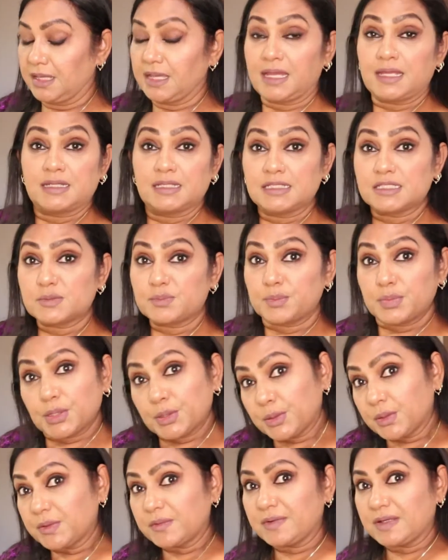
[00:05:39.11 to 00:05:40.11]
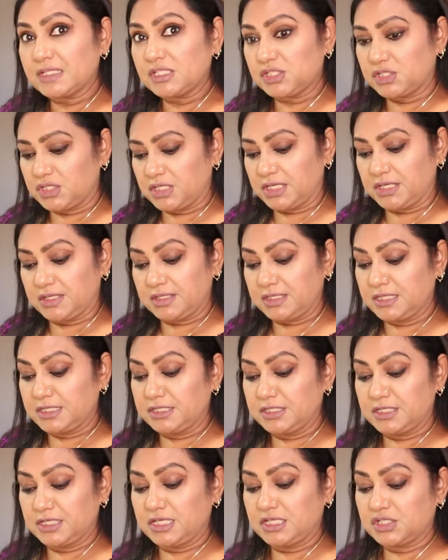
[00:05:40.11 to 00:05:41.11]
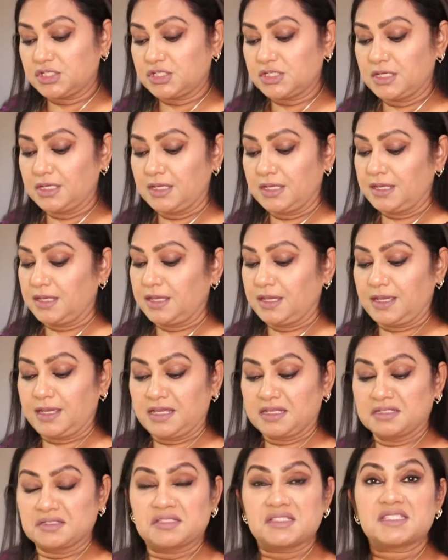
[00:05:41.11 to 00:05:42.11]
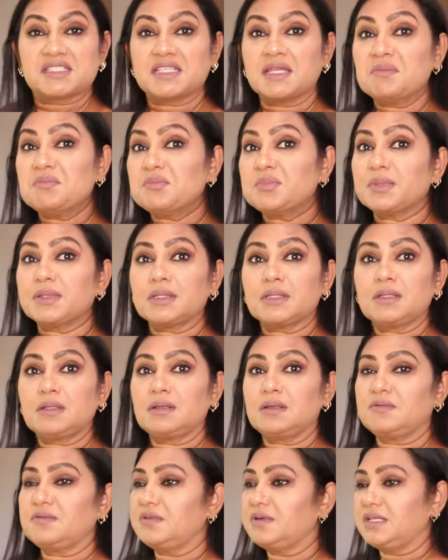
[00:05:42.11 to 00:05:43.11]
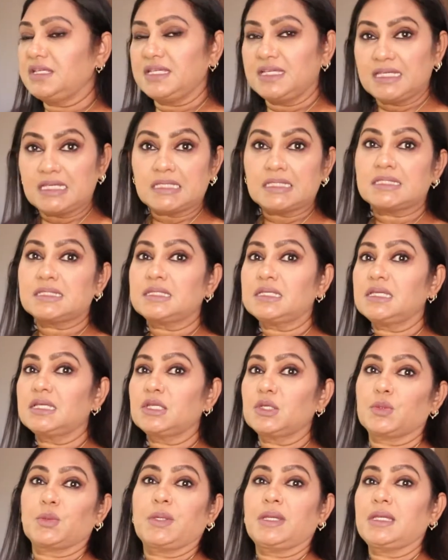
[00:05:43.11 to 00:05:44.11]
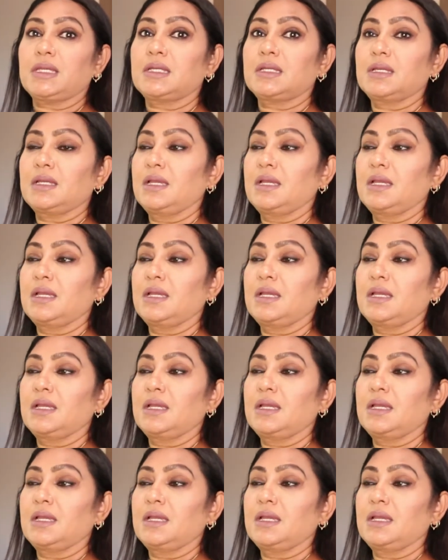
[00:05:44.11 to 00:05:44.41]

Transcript: and it's pure vegetarian dish and simple, easy, quick.